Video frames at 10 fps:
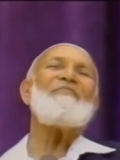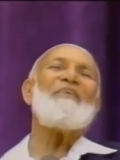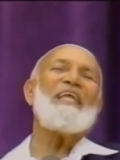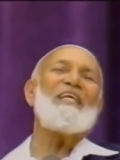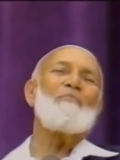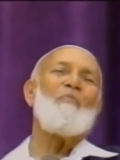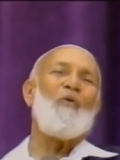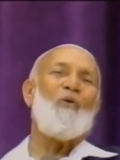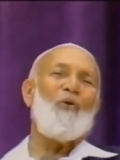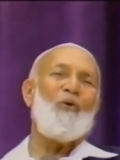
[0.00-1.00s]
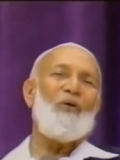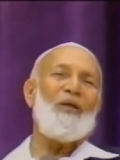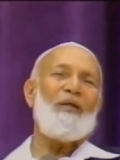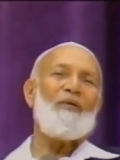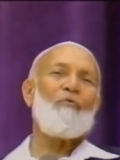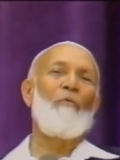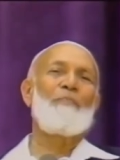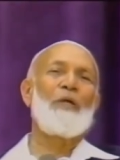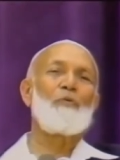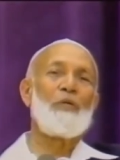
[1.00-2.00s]
is very small
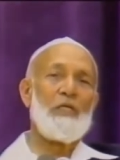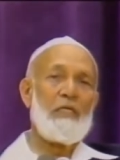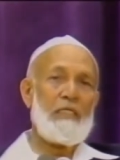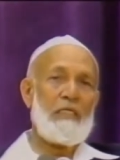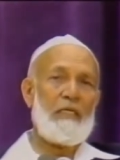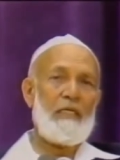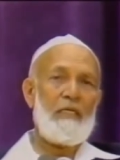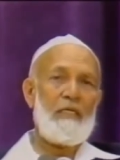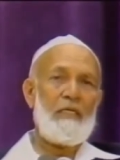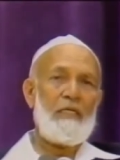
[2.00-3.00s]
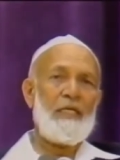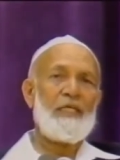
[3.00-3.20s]
compared to eternity,